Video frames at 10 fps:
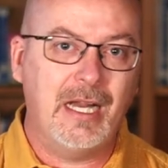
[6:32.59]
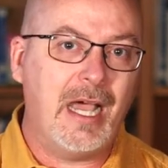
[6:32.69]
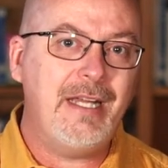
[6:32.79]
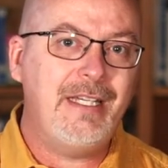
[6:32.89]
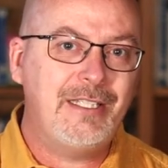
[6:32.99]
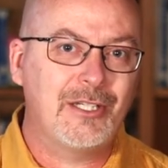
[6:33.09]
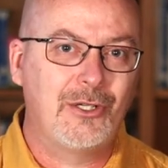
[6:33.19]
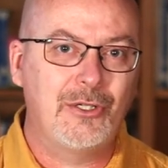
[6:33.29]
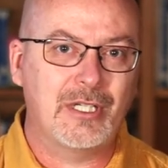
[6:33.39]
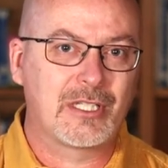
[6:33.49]
I need to
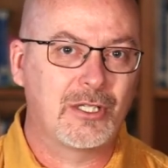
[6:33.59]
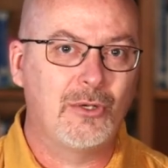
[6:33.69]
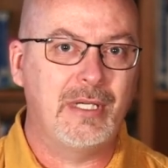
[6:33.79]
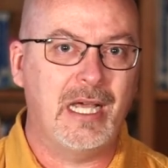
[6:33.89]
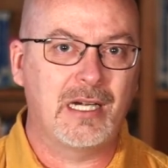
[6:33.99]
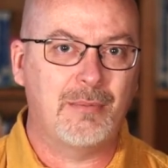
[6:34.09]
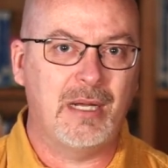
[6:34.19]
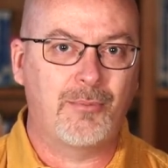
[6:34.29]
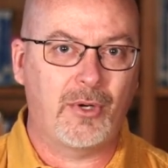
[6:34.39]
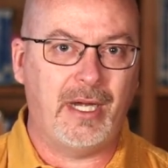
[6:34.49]
learn to slow down in
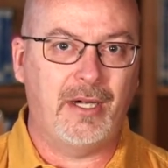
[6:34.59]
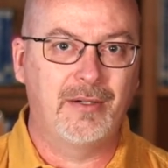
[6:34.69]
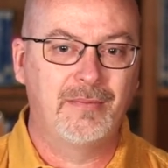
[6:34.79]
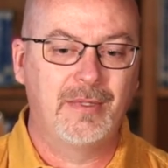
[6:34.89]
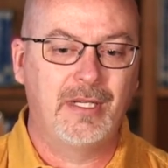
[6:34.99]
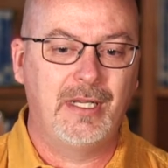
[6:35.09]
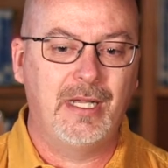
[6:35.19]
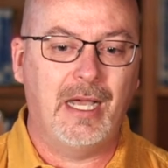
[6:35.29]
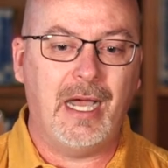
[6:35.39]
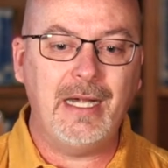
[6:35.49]
my prayer.
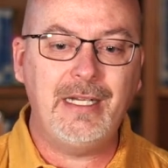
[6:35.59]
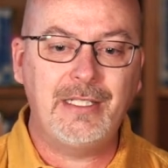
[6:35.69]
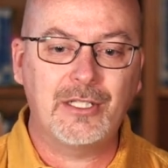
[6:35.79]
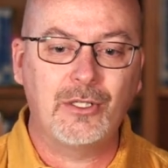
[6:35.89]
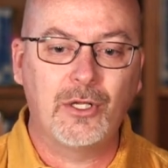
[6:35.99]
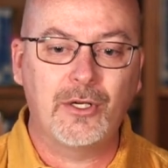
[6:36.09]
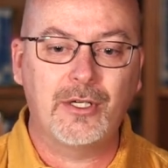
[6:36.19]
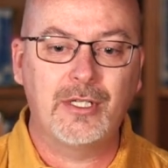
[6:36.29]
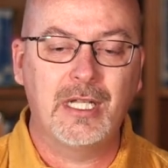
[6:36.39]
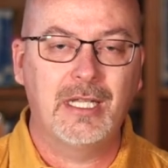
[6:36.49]
I need to
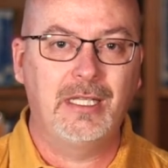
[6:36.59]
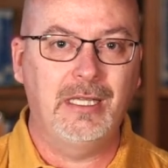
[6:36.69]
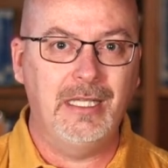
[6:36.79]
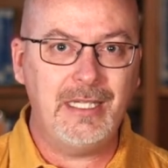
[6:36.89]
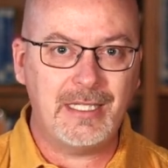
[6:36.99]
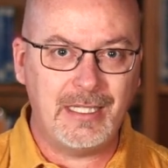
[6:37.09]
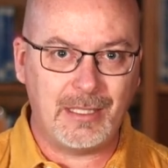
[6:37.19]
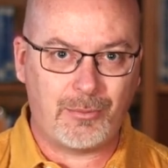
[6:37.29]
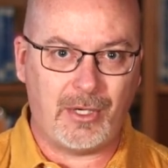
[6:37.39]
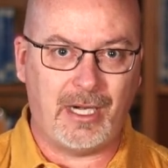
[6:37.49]
learn
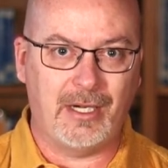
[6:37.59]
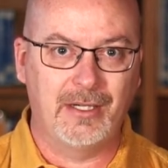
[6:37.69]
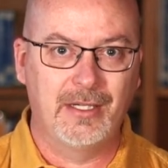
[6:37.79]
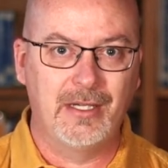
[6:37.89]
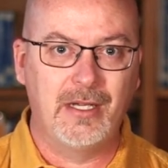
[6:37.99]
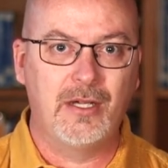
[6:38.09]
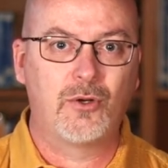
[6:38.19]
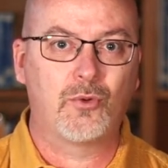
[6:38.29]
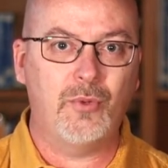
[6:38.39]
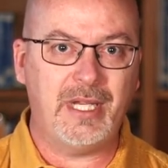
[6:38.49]
listening prayer,
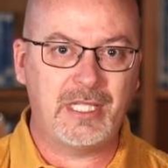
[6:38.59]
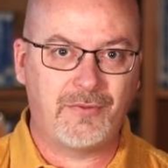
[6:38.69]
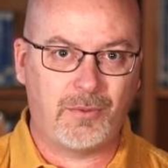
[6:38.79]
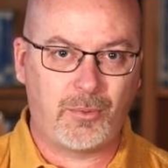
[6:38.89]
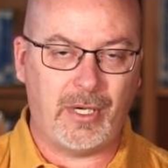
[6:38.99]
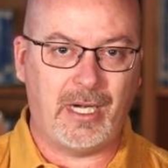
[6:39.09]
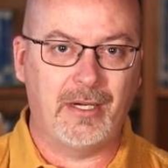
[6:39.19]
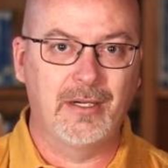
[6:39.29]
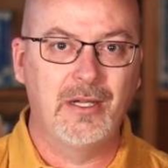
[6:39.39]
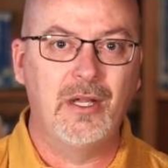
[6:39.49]
restful
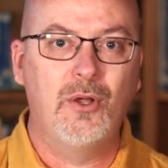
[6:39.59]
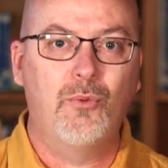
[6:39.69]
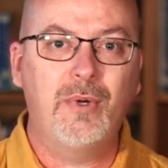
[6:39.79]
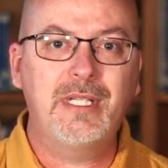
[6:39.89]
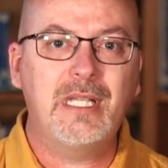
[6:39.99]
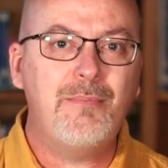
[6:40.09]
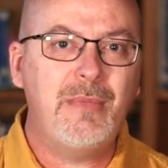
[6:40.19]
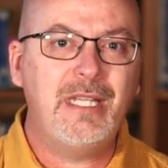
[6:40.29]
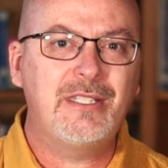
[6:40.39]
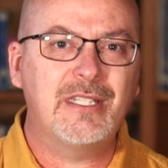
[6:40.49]
prayer. What does it
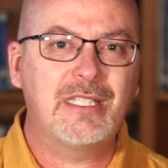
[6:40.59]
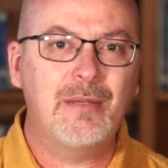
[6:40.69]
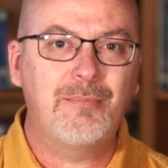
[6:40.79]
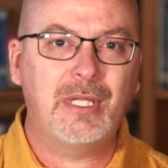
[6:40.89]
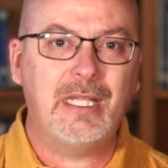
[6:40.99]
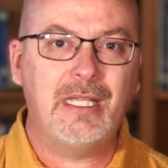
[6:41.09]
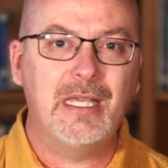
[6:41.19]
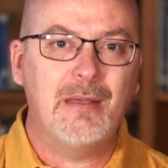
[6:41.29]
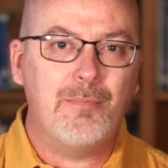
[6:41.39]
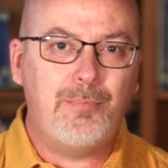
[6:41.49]
mean to
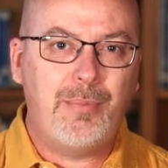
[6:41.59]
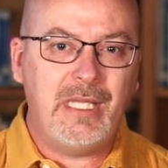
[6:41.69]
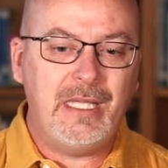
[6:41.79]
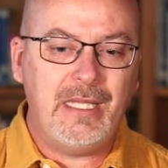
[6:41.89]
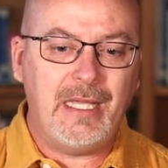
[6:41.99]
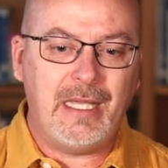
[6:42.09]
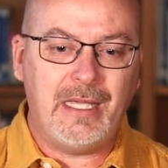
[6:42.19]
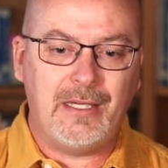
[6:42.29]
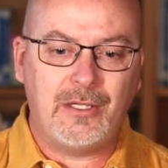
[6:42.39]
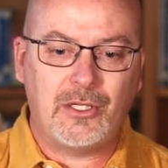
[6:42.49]
simply be
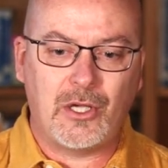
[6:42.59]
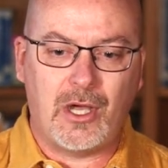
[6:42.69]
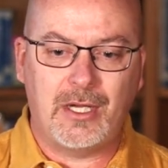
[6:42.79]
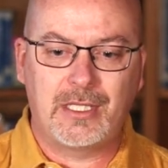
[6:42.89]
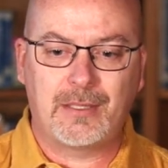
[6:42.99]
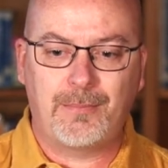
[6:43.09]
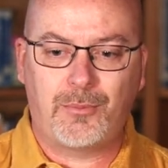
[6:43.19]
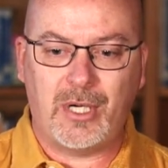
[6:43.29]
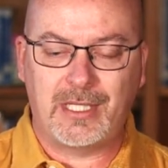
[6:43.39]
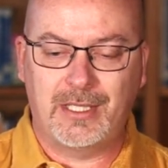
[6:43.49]
in God's
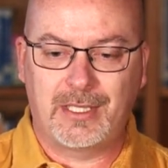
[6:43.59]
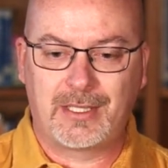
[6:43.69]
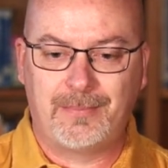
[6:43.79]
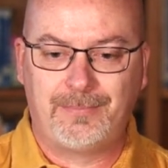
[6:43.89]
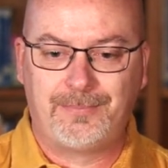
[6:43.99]
presence?